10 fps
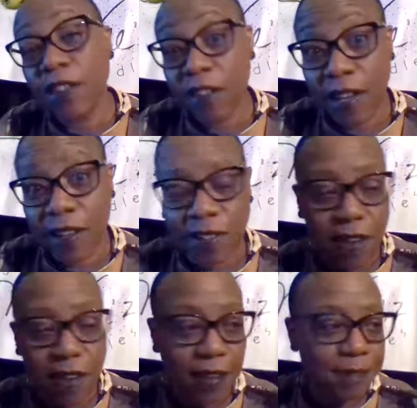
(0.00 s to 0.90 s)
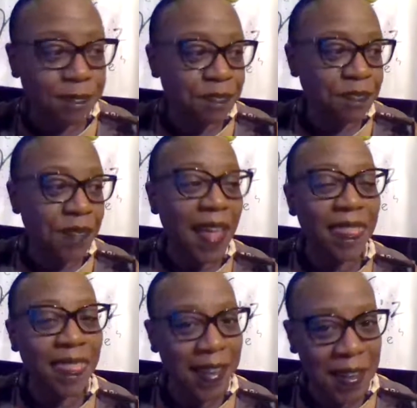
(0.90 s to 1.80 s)
chatted.
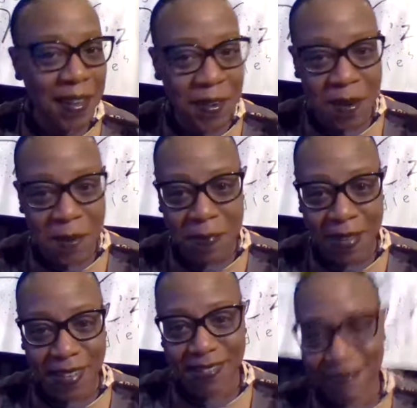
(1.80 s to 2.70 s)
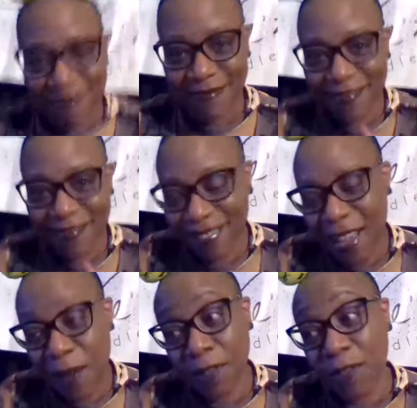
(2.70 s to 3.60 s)
Then they called me.
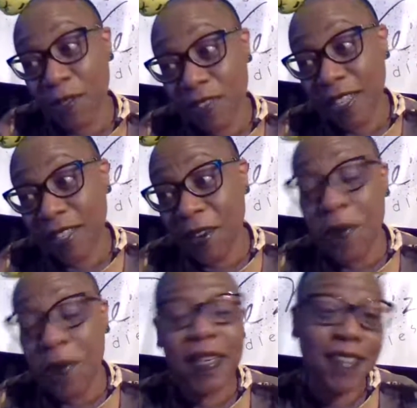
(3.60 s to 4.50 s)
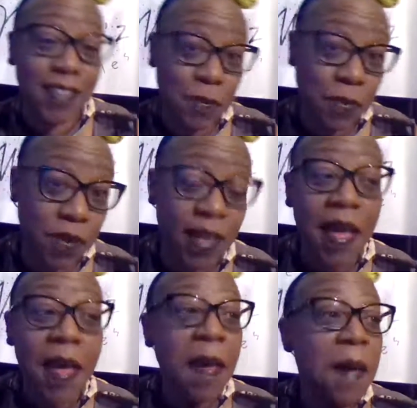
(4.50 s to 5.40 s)
I was so ready to go in at this point
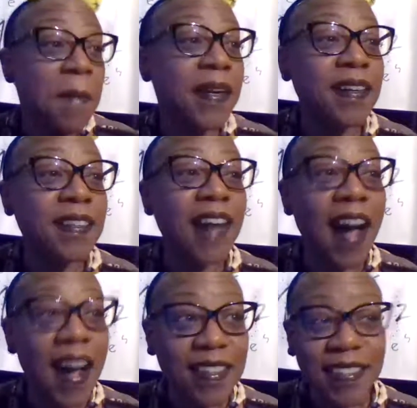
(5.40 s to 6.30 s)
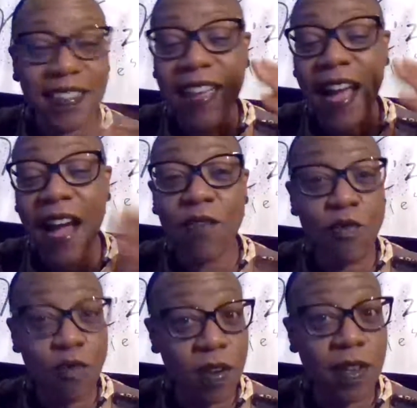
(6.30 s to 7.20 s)
because honestly, I
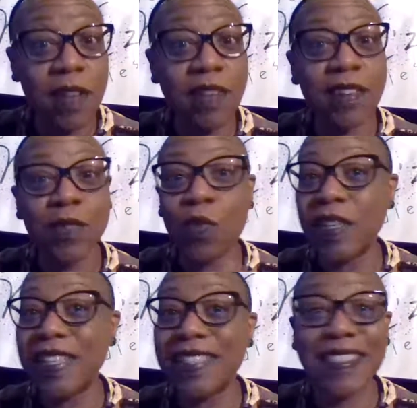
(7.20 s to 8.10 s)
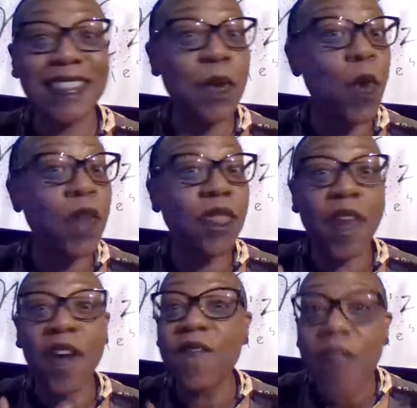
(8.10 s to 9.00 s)
really just wanted to see what
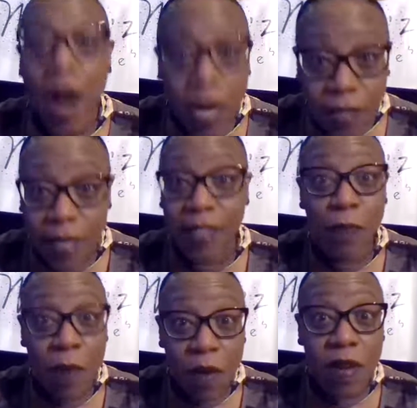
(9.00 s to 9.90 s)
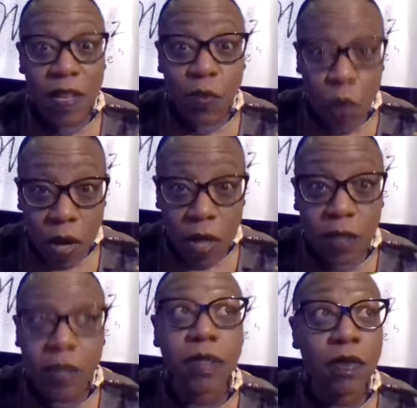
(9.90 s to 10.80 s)
the fuck the experience
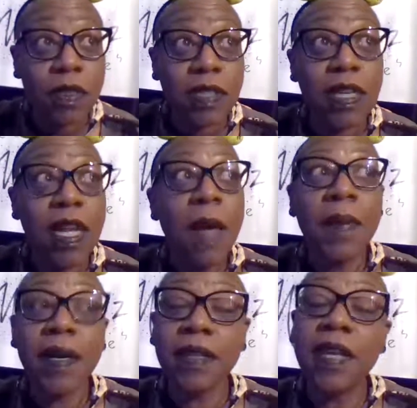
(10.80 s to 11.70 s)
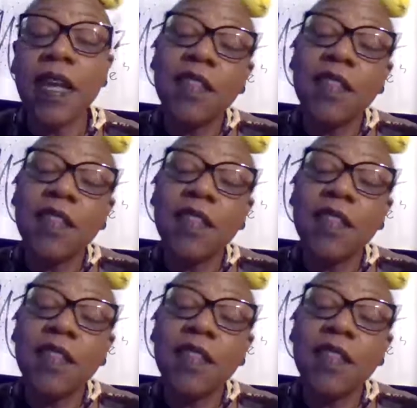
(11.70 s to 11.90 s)
was, seriously. Because